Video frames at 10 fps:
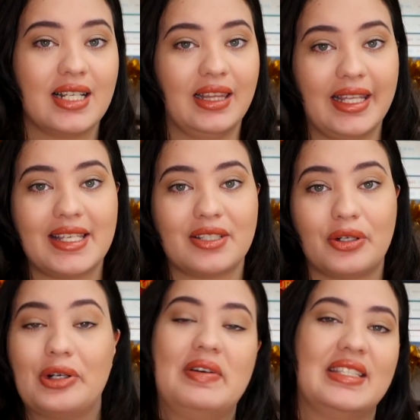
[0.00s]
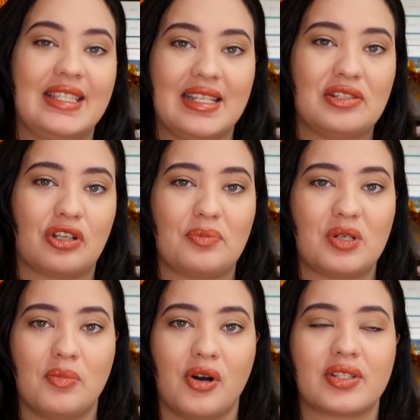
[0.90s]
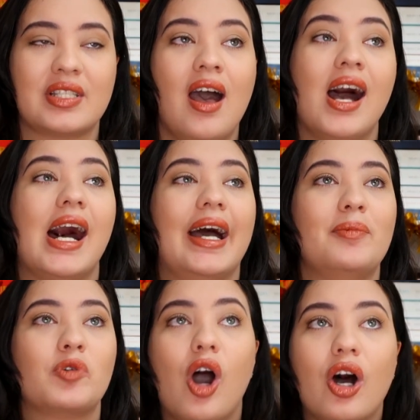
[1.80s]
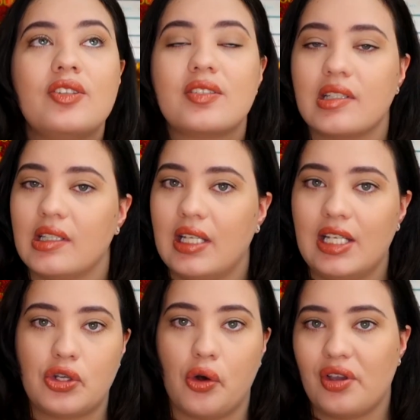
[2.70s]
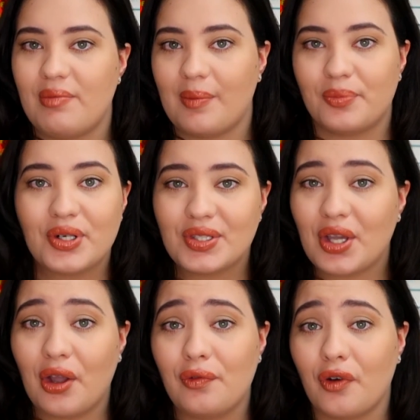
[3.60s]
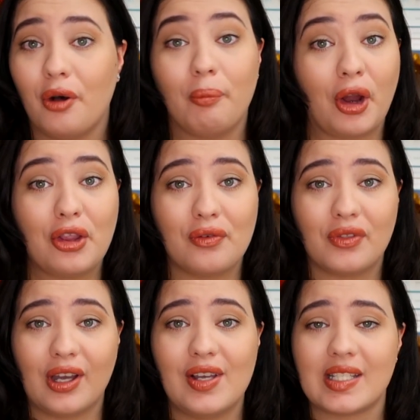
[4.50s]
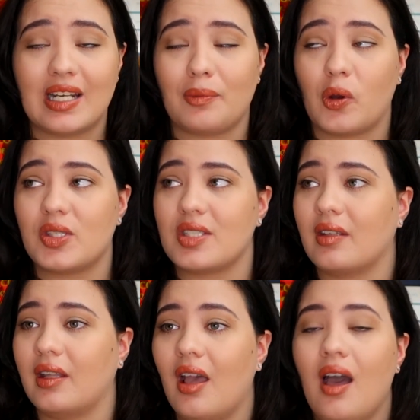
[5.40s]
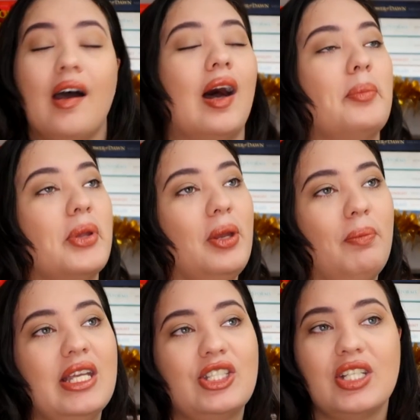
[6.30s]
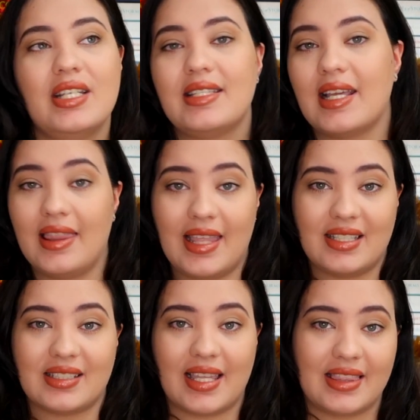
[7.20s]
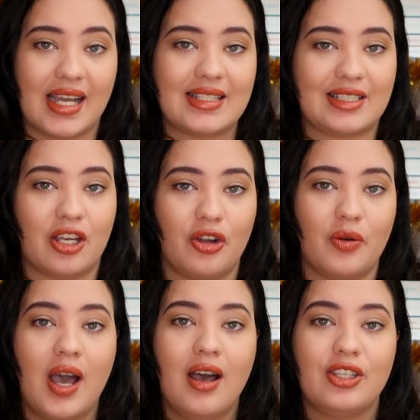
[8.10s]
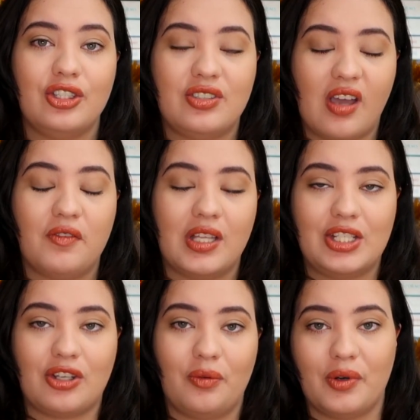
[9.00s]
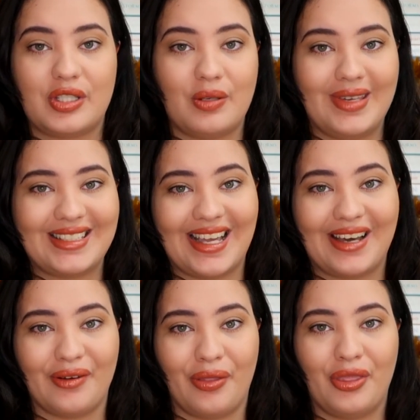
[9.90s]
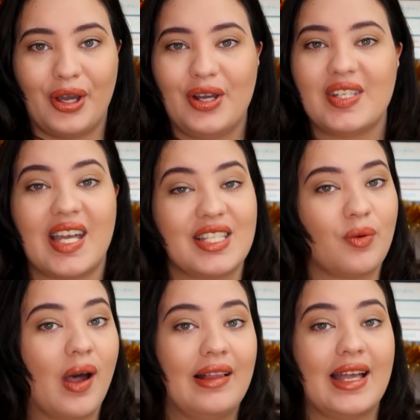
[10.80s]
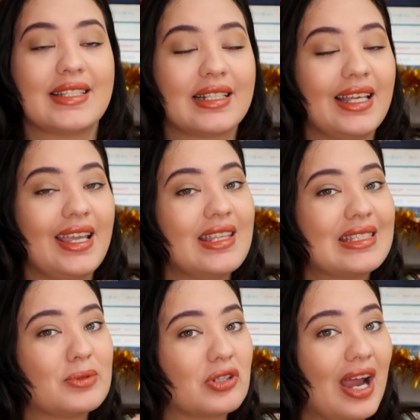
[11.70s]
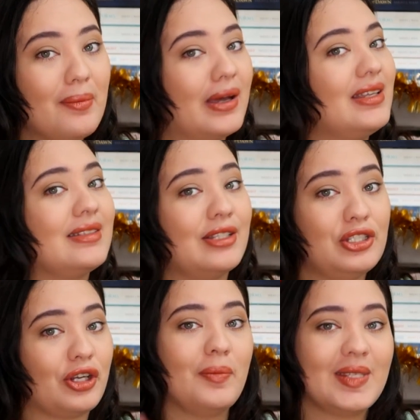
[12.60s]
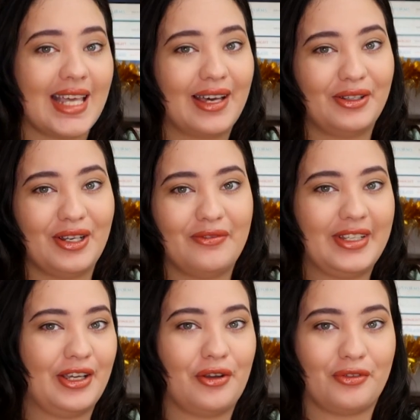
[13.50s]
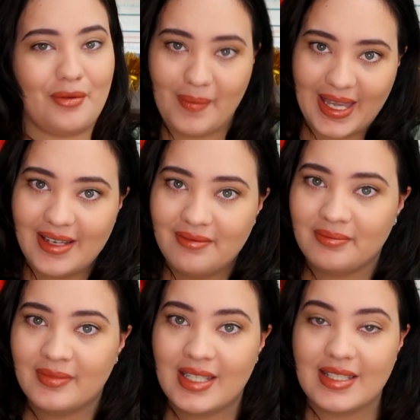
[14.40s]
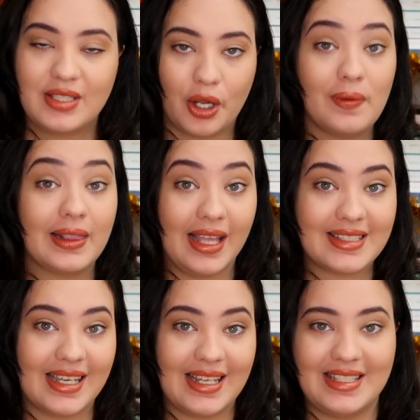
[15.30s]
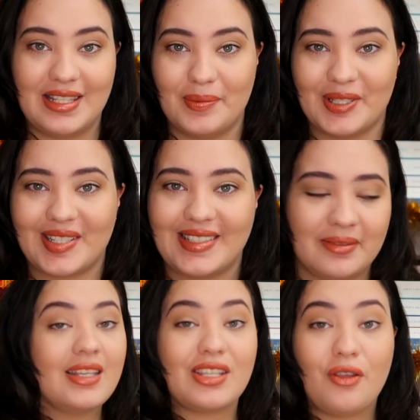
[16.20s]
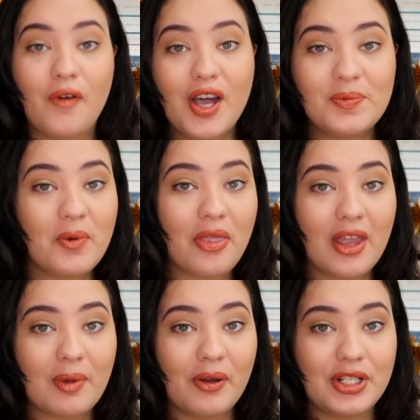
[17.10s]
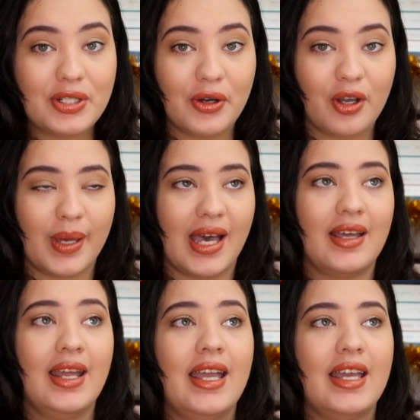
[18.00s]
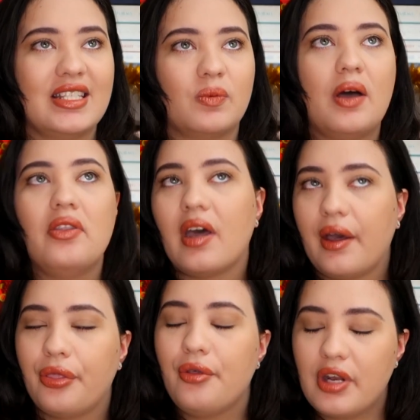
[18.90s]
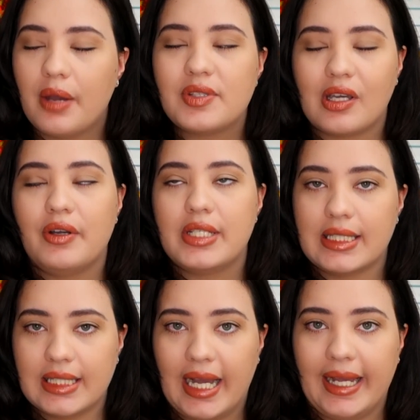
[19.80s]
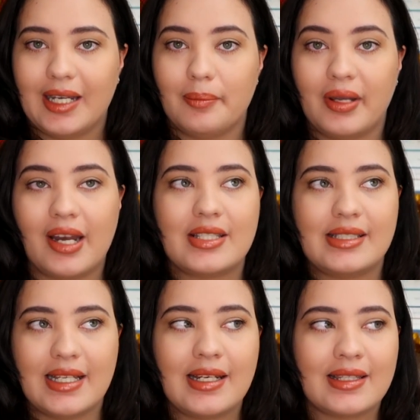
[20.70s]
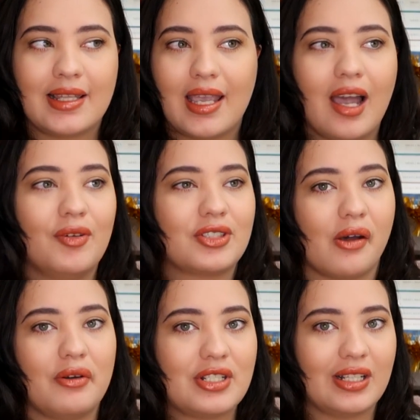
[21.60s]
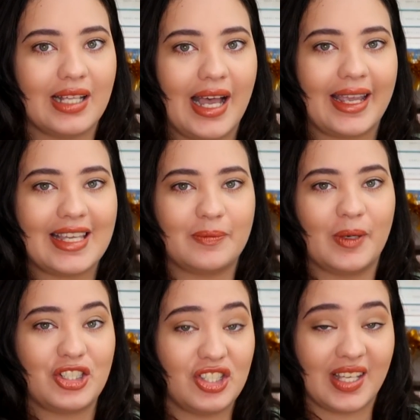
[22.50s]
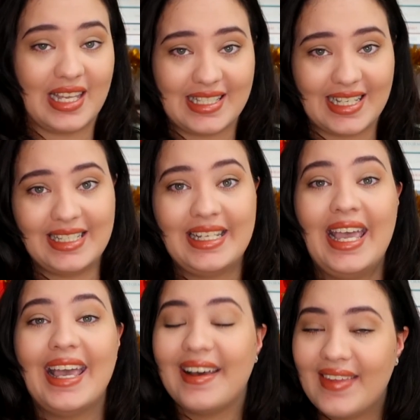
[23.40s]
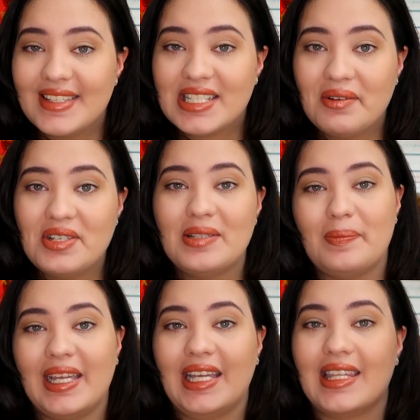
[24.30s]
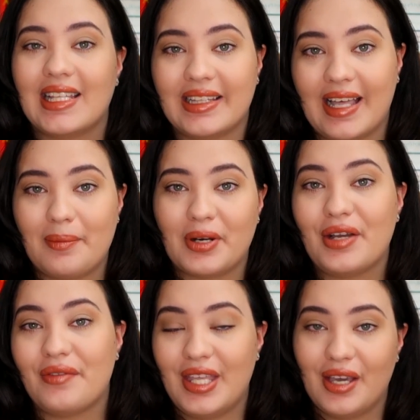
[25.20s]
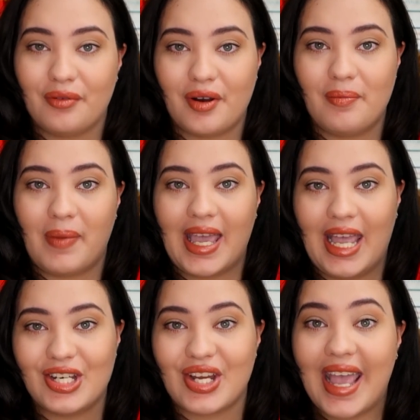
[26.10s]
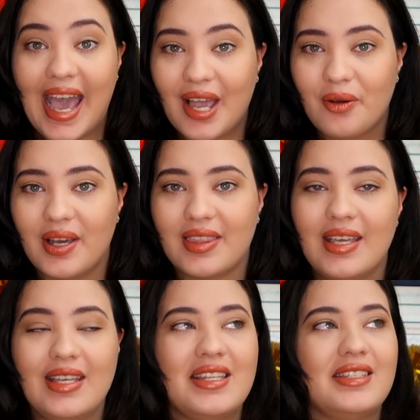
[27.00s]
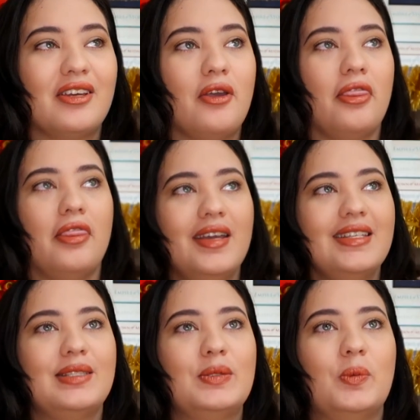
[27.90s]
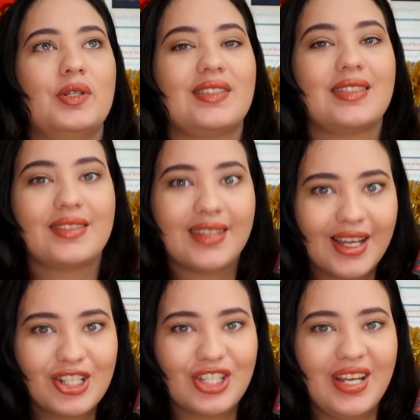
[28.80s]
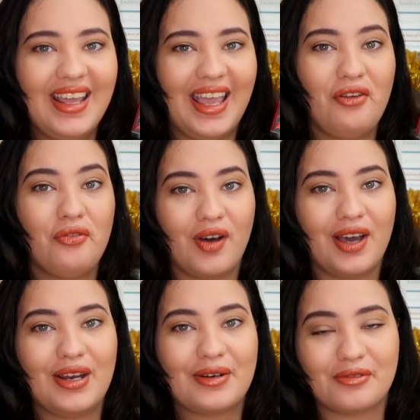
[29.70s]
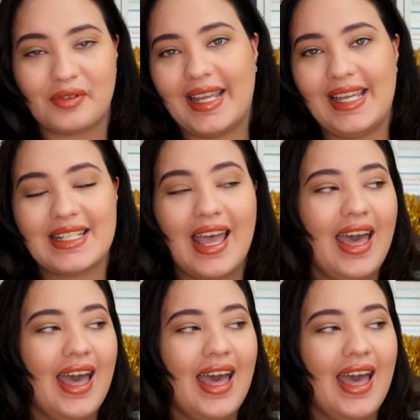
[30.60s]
Links are always in the description box. I am constantly talking about books over on both of those, and I'm constantly uploading pictures and things like that. So you definitely don't want to miss out on those, as well as clicking the subscribe button so you don't miss out on a video from me. So let's get into the books. So the first book that I'm going to talk about is one that I thought I was going to like, but I just didn't think I was going to like as much as I did, and that's going to be The Library of the Unwritten by AJ Hackworth. So this was such a fun read.